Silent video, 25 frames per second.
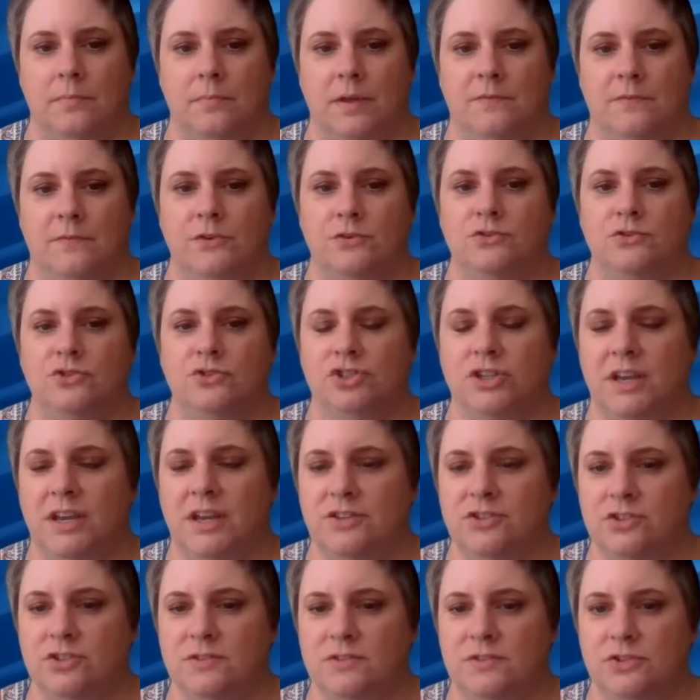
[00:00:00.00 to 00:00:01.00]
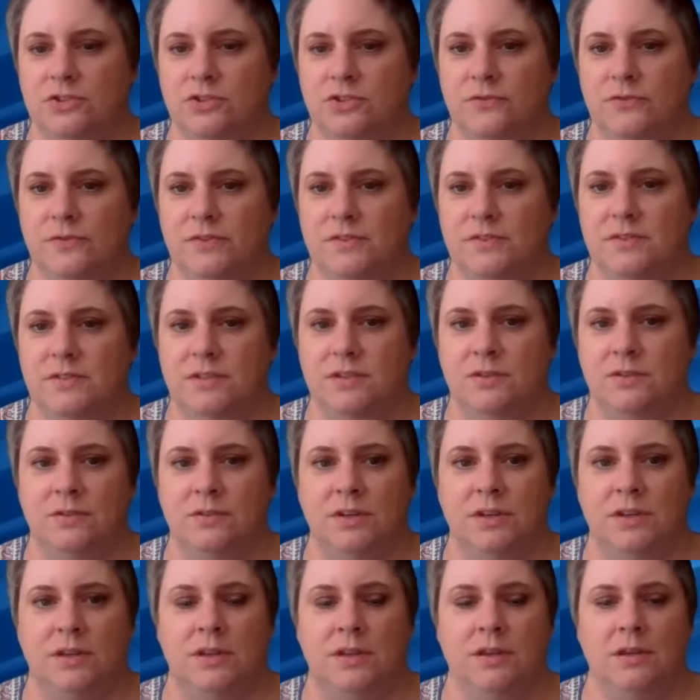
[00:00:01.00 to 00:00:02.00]
if there's changes in your
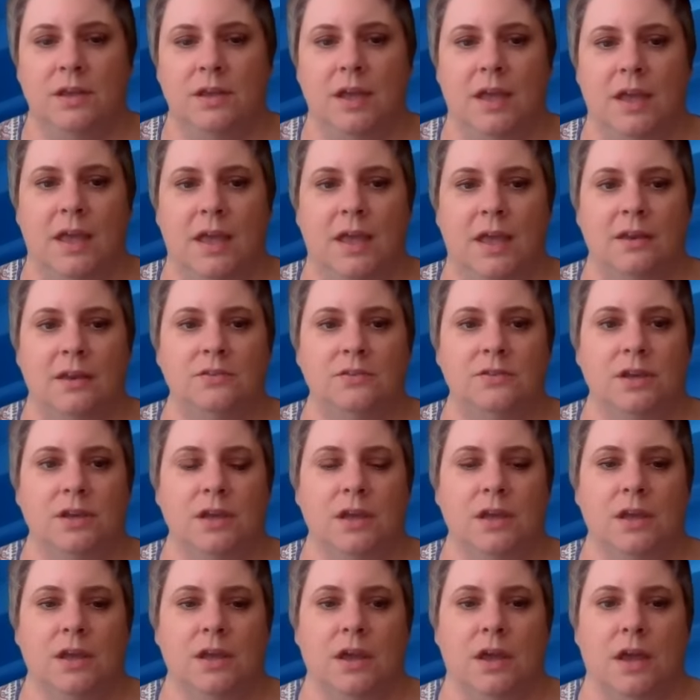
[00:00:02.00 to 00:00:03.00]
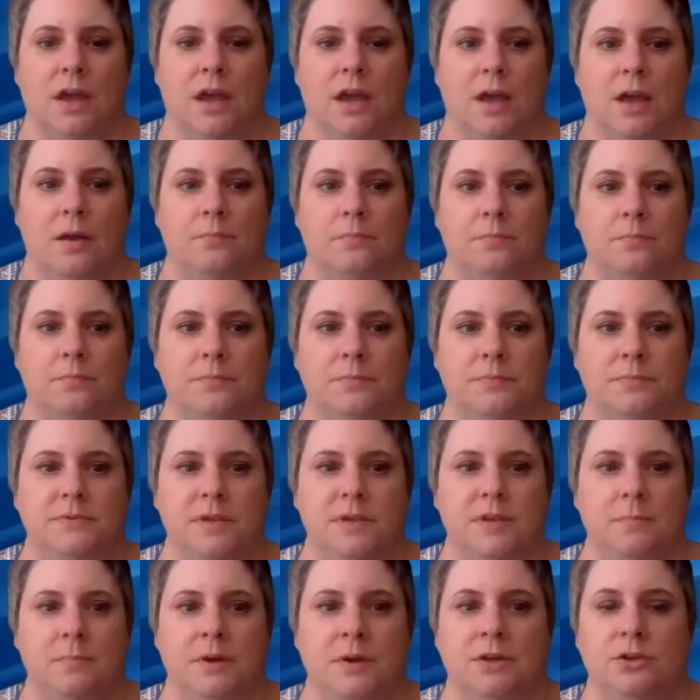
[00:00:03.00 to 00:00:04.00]
facility and
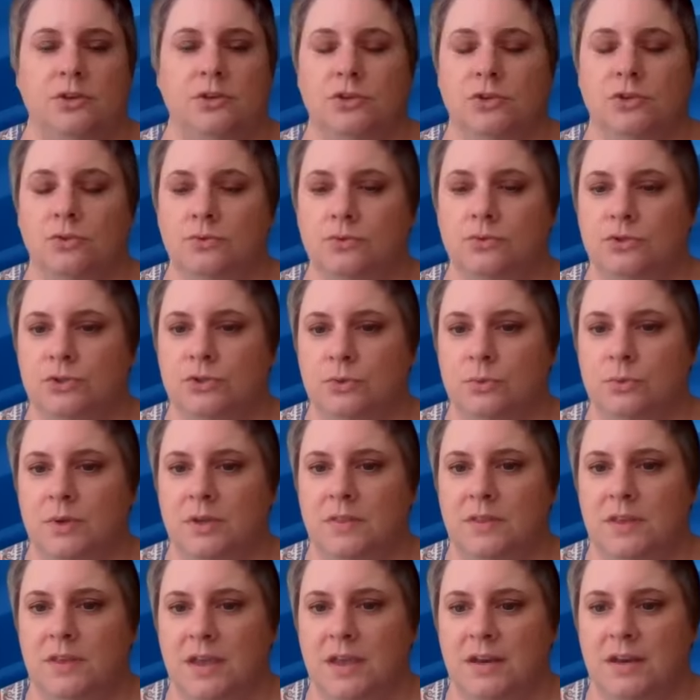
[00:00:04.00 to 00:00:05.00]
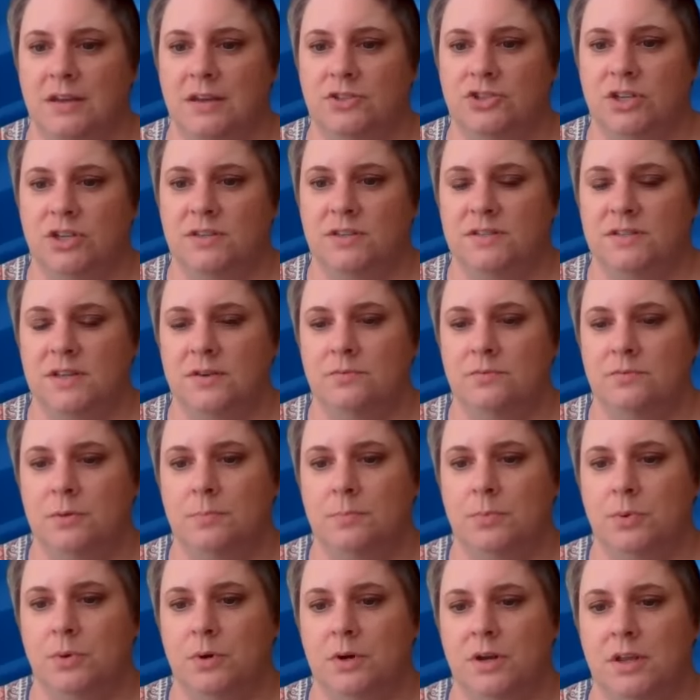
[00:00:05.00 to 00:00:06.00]
somebody new doing the NHSN
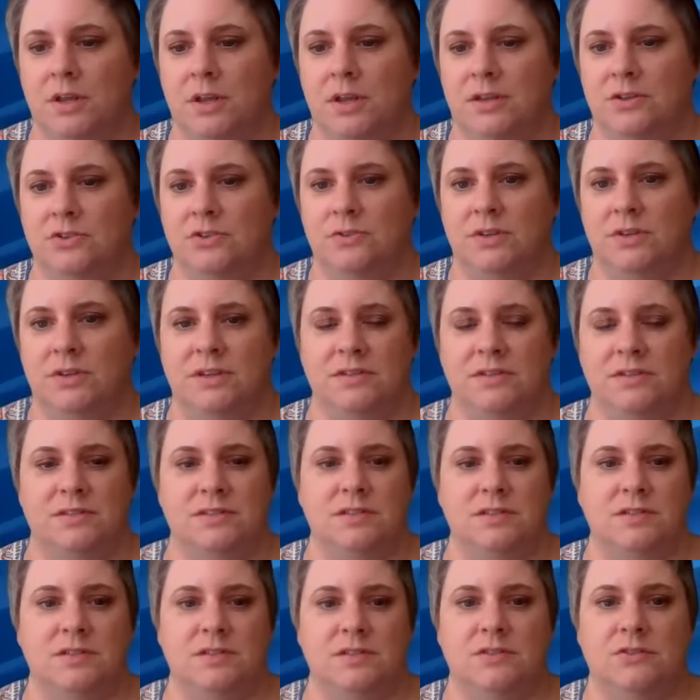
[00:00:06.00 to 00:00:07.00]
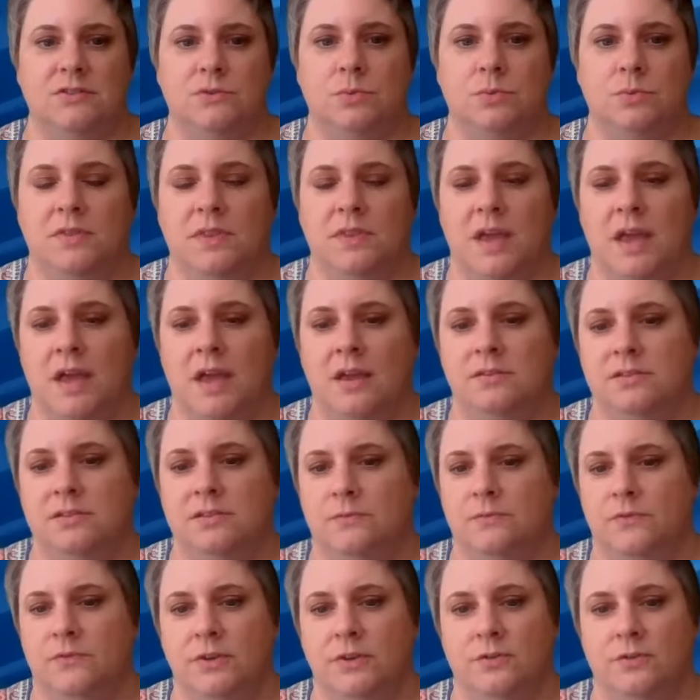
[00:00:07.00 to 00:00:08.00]
reporting and you need assistance with that,
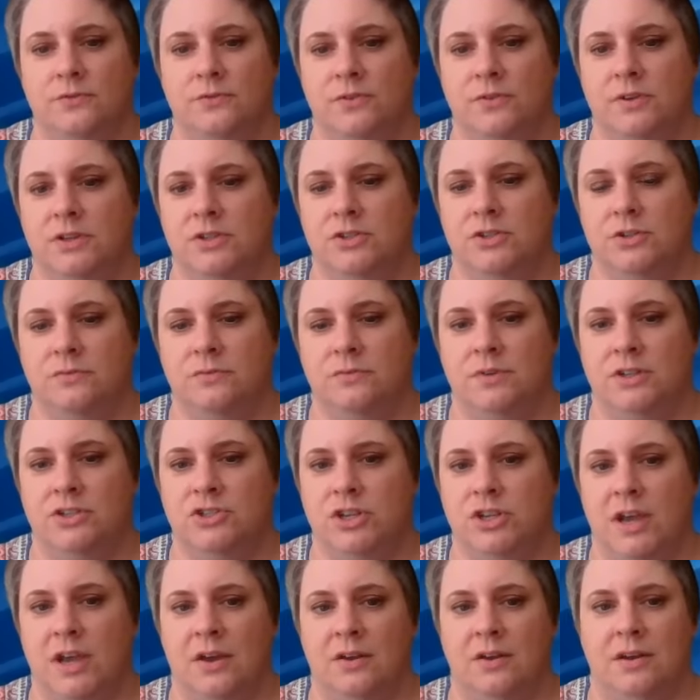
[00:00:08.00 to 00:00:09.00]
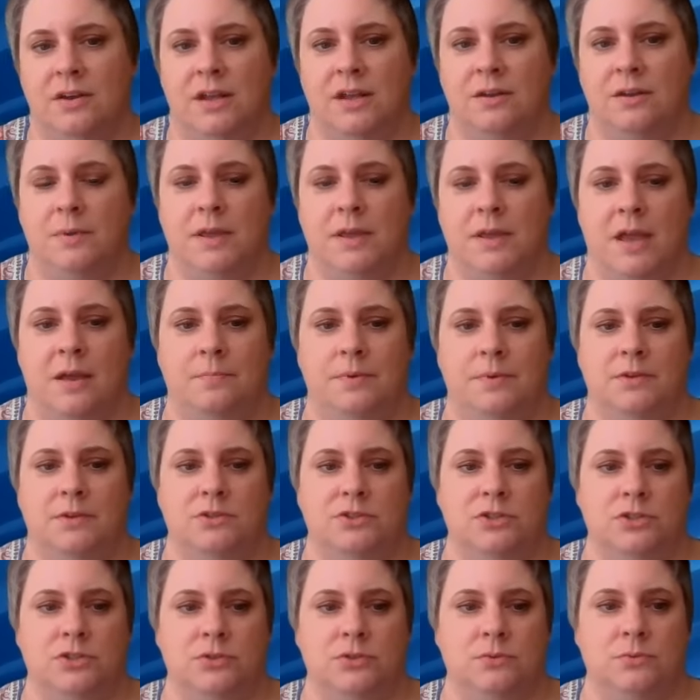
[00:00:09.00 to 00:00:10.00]
feel free to reach out and I'd be
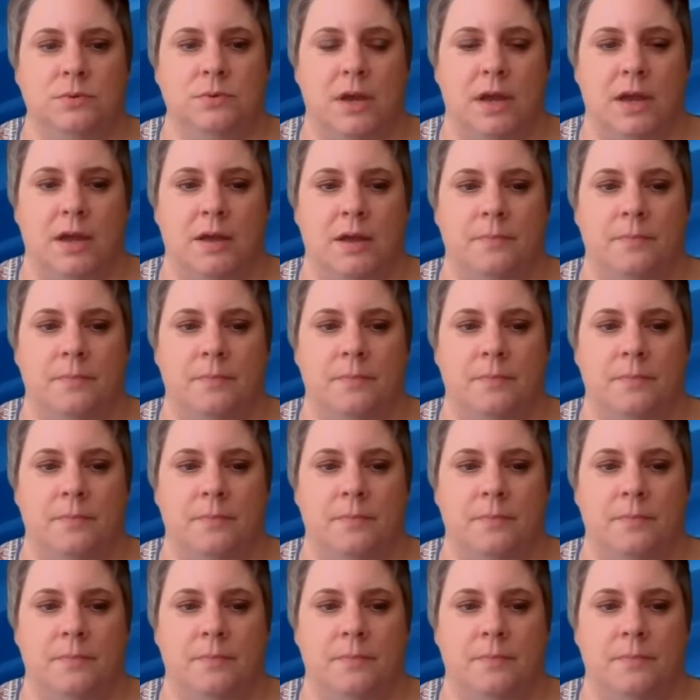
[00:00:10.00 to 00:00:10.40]
happy to